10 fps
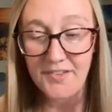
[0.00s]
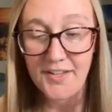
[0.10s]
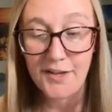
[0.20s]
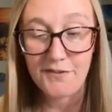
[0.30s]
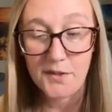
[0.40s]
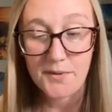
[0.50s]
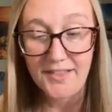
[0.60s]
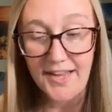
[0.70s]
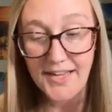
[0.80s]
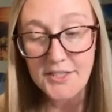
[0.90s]
If you would
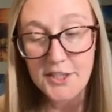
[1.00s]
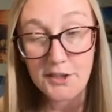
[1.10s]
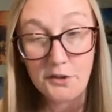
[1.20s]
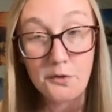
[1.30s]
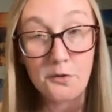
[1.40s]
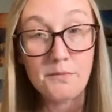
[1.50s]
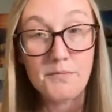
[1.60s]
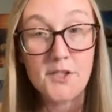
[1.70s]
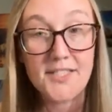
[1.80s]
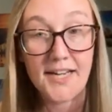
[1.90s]
like
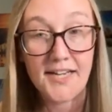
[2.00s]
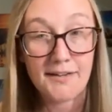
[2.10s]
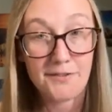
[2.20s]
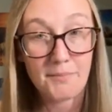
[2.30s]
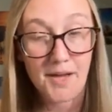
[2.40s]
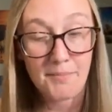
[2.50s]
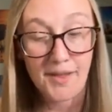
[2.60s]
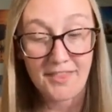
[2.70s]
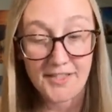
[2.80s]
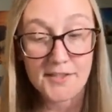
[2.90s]
to sign up for my
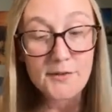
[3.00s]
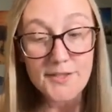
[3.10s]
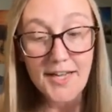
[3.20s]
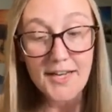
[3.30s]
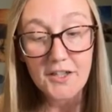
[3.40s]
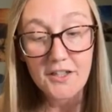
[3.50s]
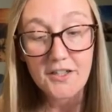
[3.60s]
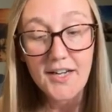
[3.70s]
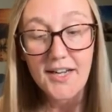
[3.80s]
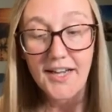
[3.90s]
monthly newsletter
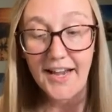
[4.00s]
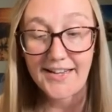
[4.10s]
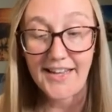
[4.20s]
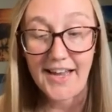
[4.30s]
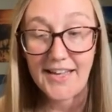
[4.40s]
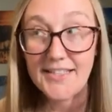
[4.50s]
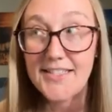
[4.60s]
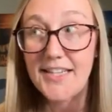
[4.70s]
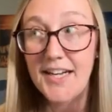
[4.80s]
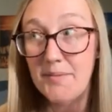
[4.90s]
and
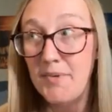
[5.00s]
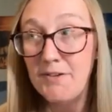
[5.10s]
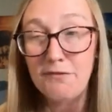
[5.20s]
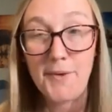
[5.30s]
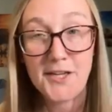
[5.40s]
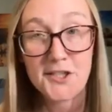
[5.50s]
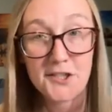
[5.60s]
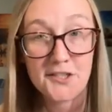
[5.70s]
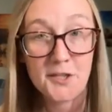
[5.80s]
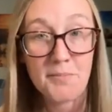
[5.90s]
get
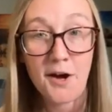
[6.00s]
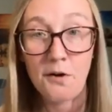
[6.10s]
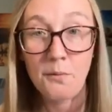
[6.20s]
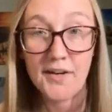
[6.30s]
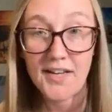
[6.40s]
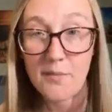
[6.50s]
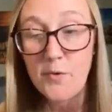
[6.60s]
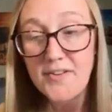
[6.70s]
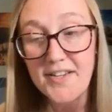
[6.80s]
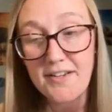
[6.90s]
information about what I'm
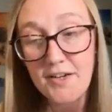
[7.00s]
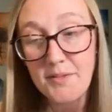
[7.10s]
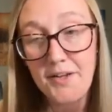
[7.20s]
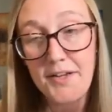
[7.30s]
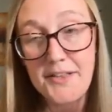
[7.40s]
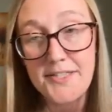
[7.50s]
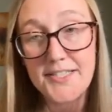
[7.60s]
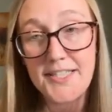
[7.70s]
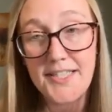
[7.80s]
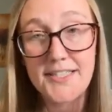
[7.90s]
working on behind the
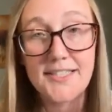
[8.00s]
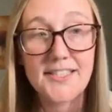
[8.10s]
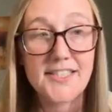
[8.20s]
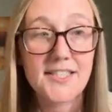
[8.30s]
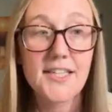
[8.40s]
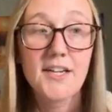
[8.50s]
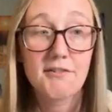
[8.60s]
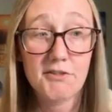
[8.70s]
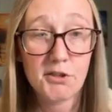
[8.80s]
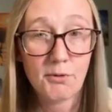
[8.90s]
scenes,
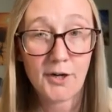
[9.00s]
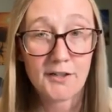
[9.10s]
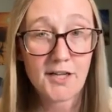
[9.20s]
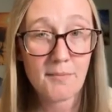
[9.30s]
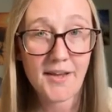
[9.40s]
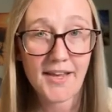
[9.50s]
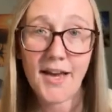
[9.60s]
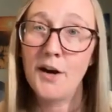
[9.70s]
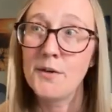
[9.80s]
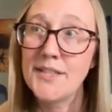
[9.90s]
new art coming
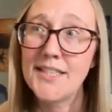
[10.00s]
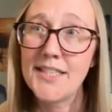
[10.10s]
out,